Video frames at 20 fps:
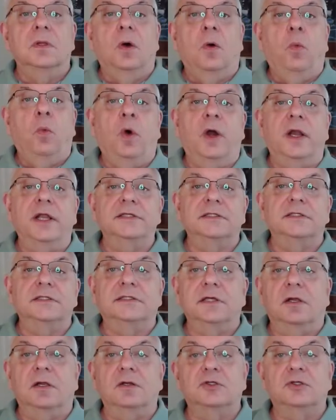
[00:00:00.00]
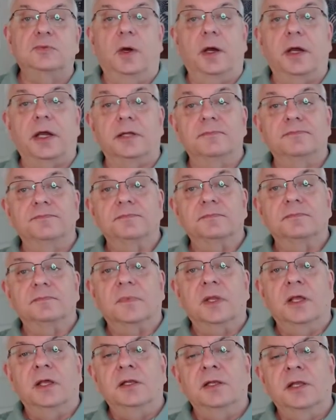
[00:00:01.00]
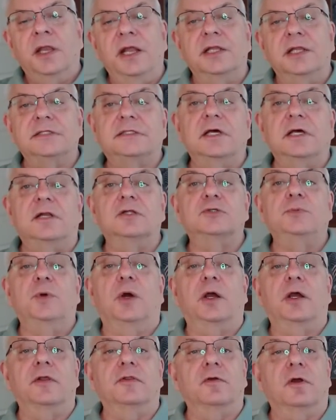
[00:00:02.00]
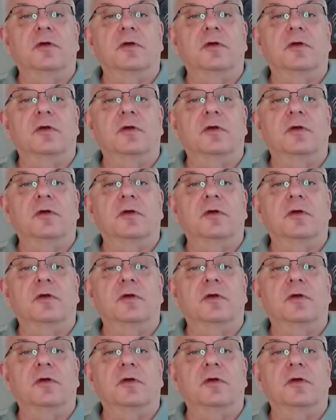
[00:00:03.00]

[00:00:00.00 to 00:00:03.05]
what is a seller's market? In a seller's market, there